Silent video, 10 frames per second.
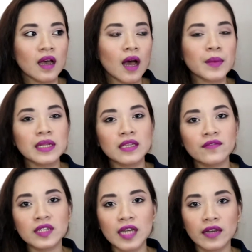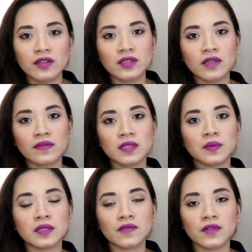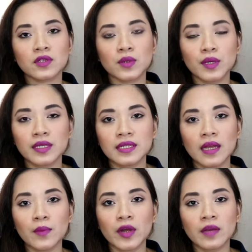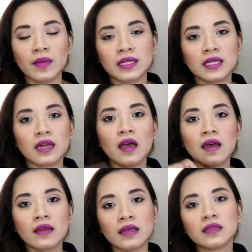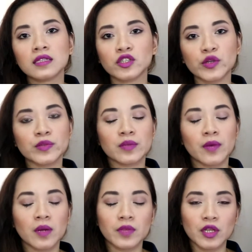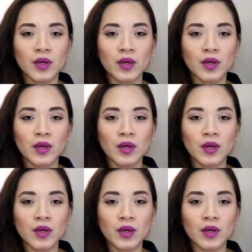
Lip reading: I'm going to leave the titles of the specific stories that I'm recommending in the description bar below.